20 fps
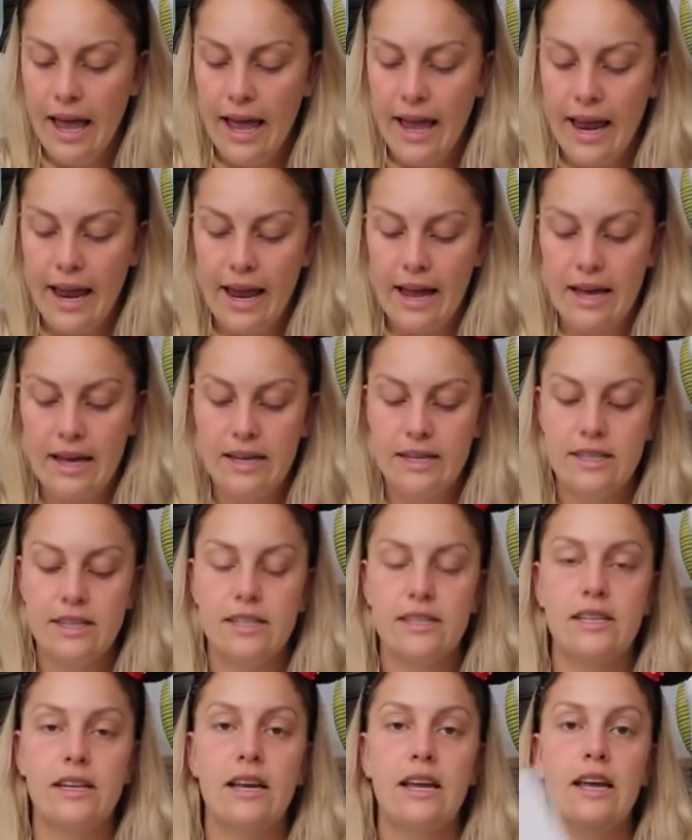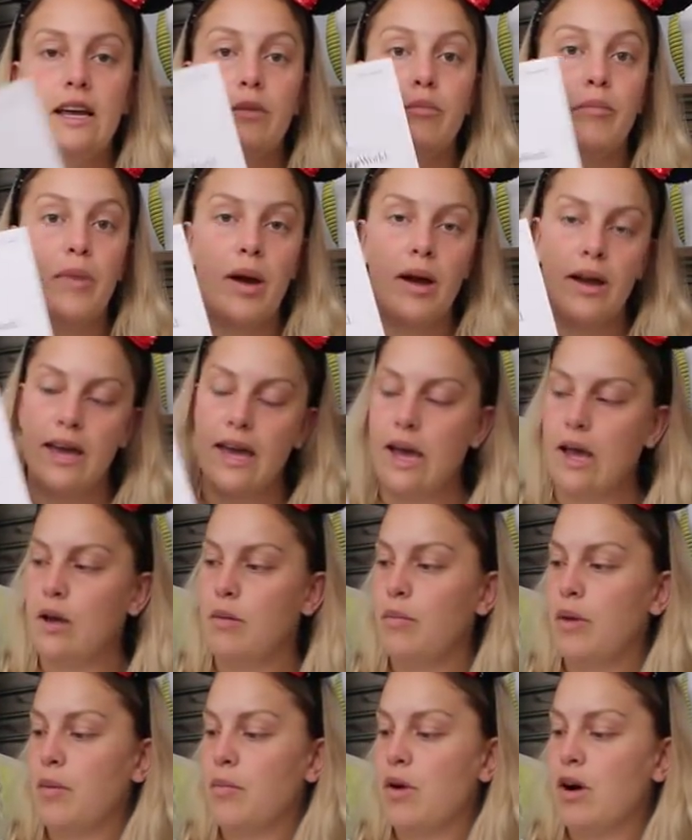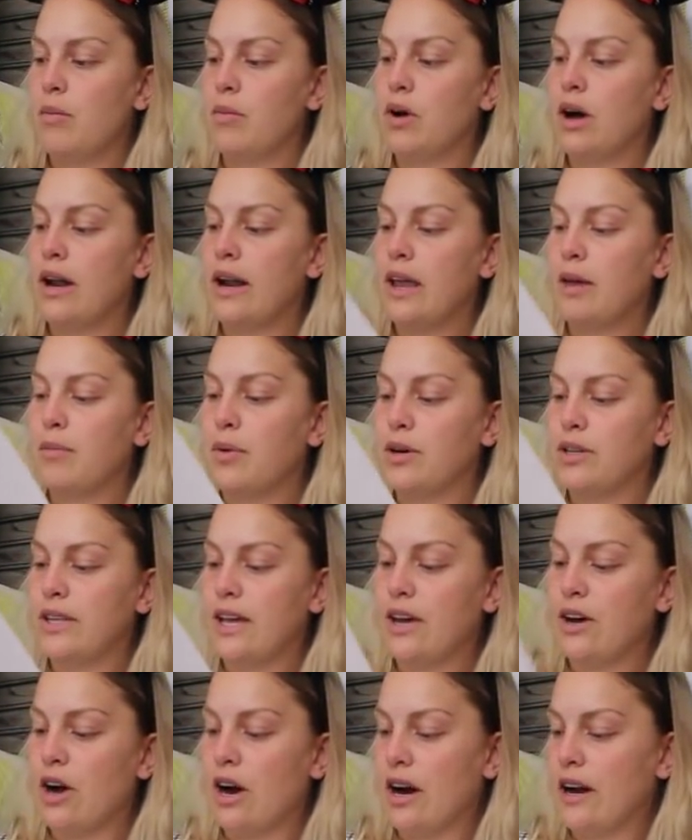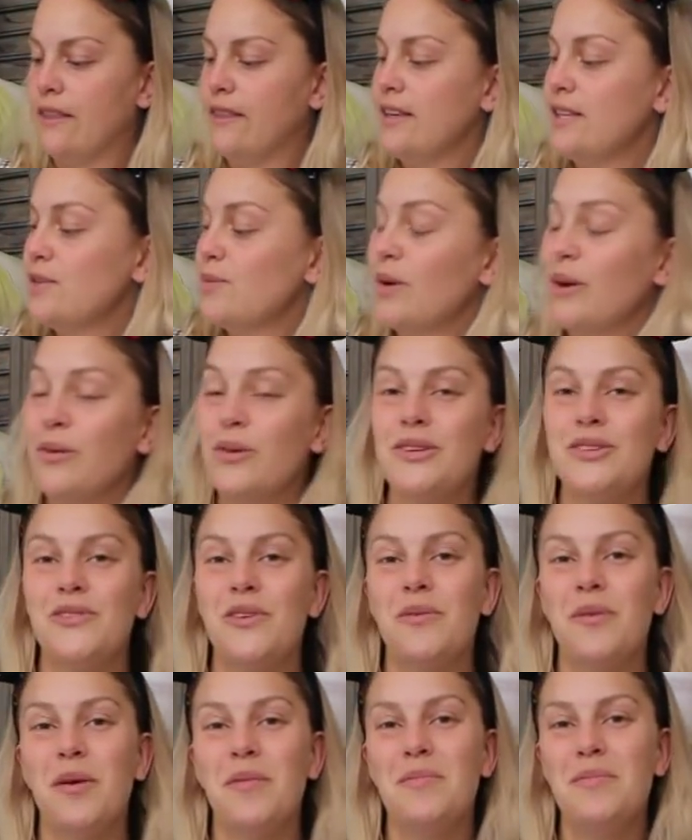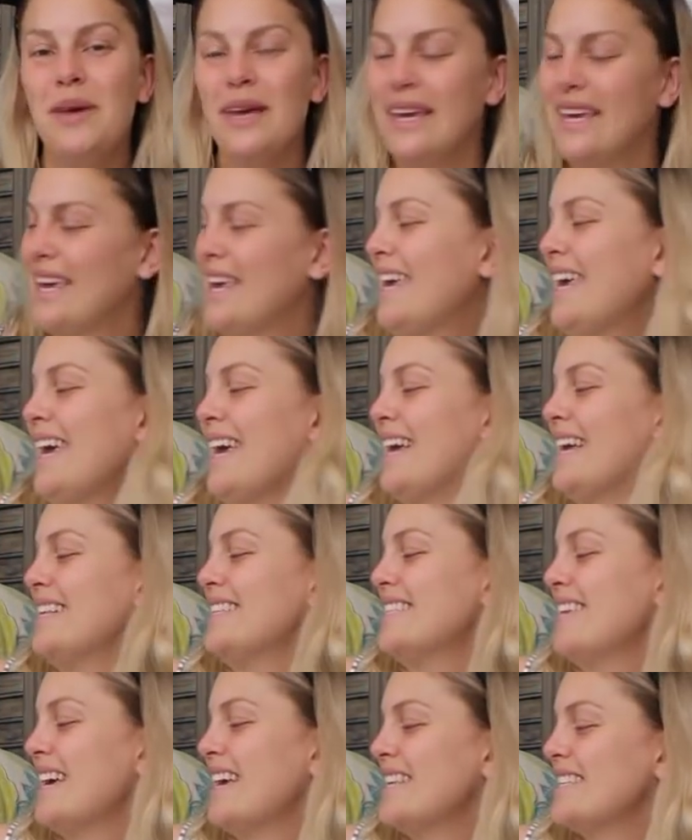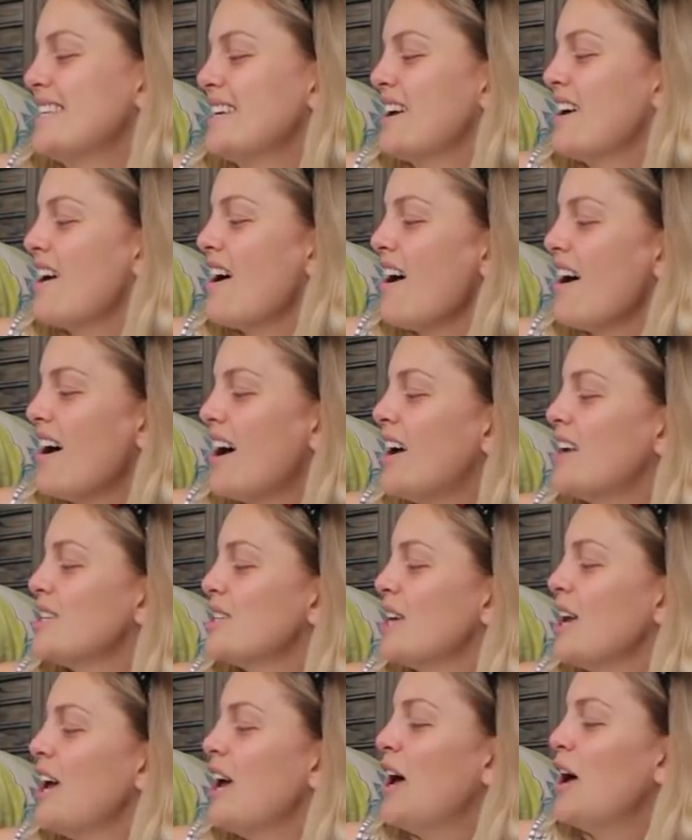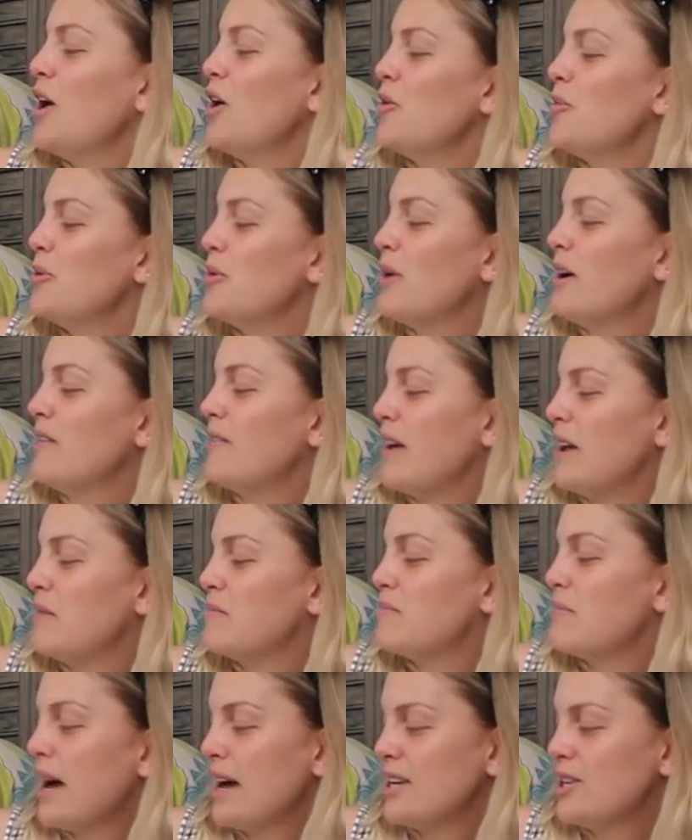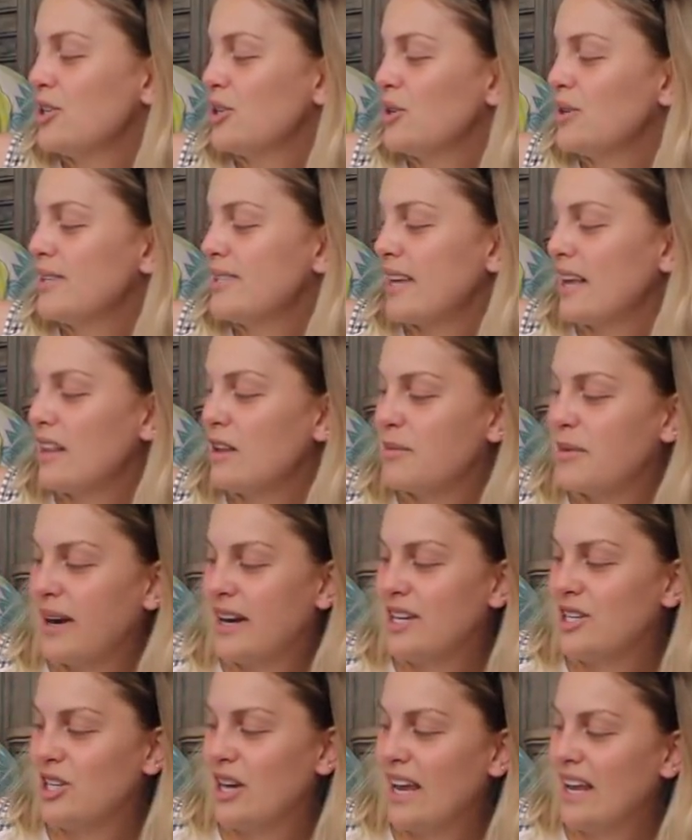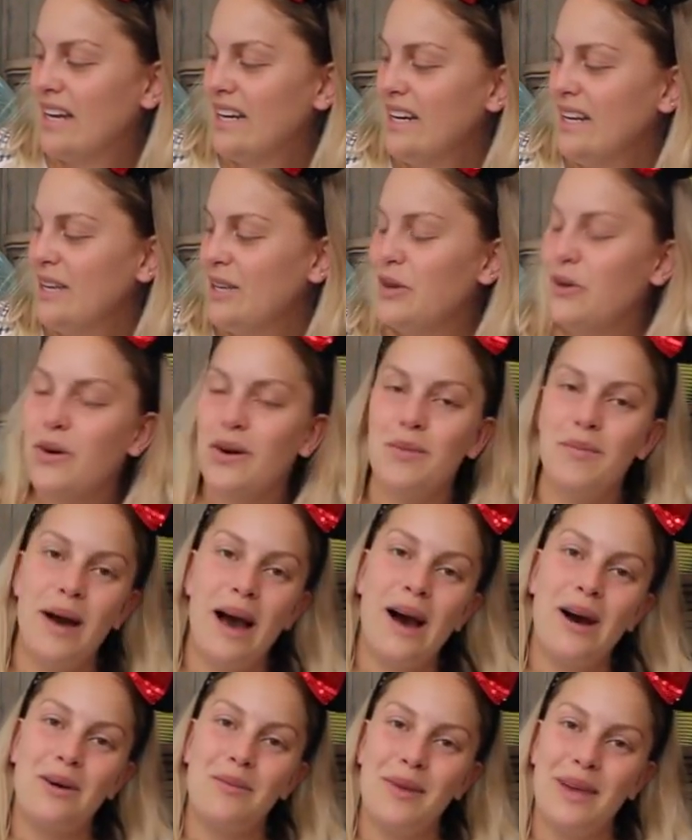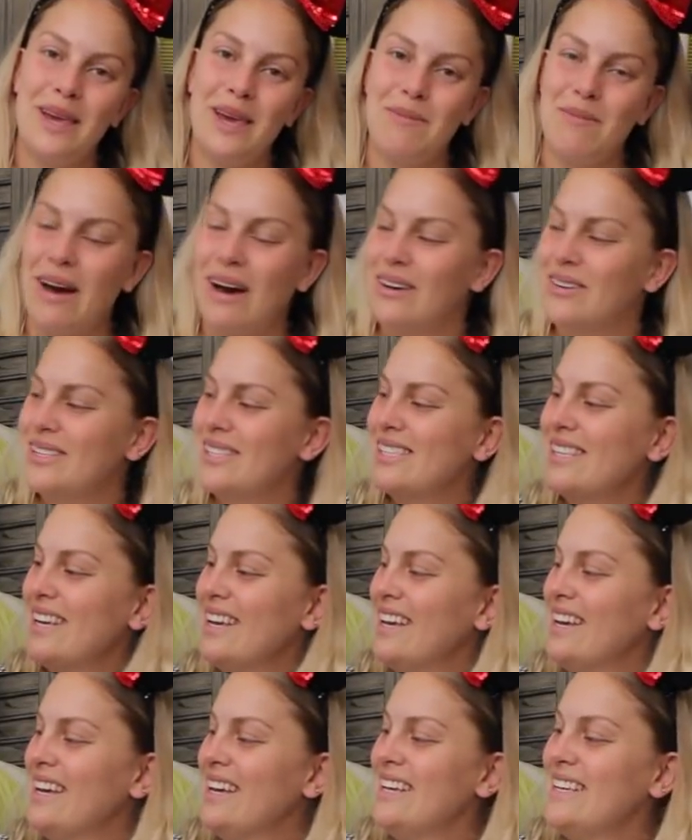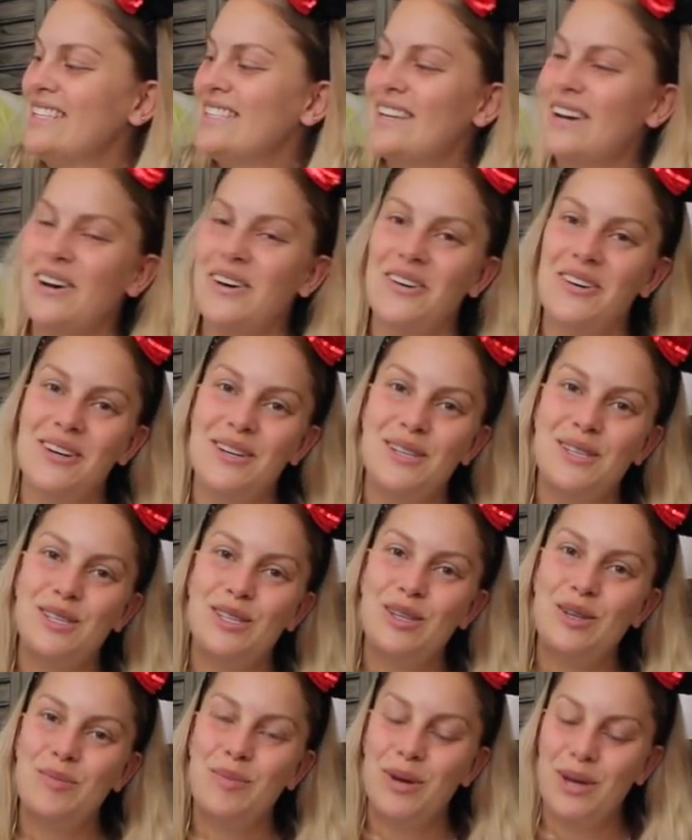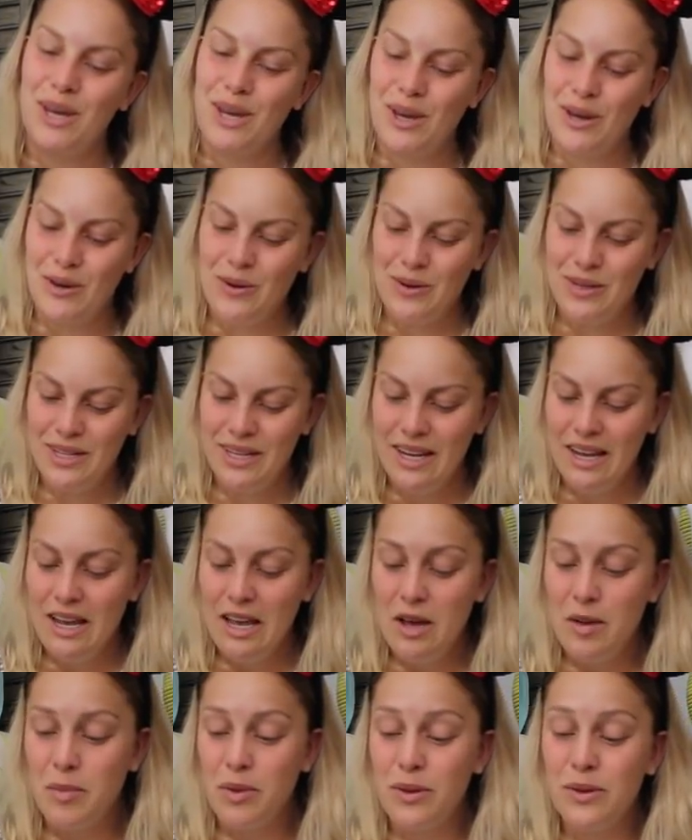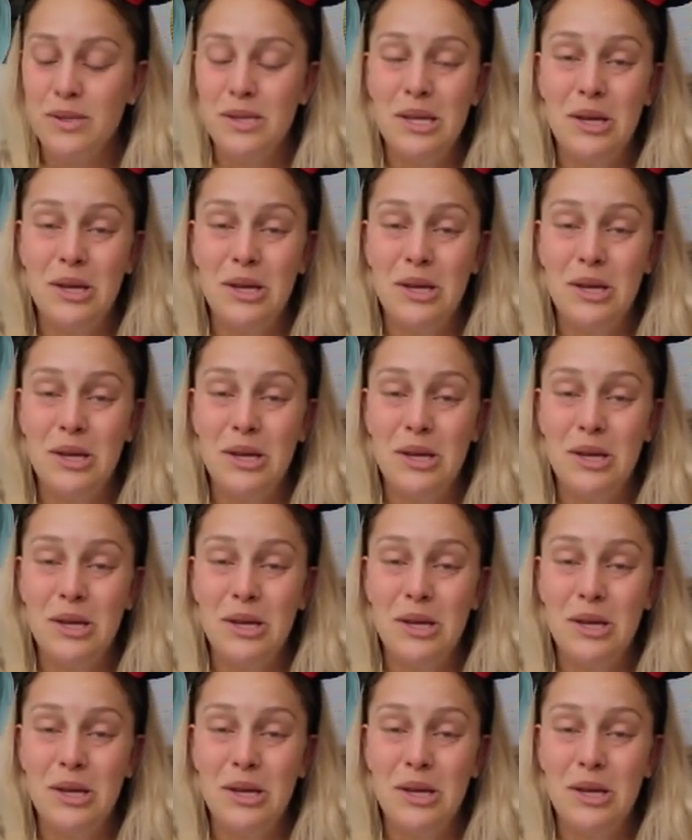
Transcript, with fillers: and my, again, my mom got a birthday card. This one was from Mickey. It says, "Gosh, hope you have a magical celebration. Your pal, Mickey Mouse." So super cute. But those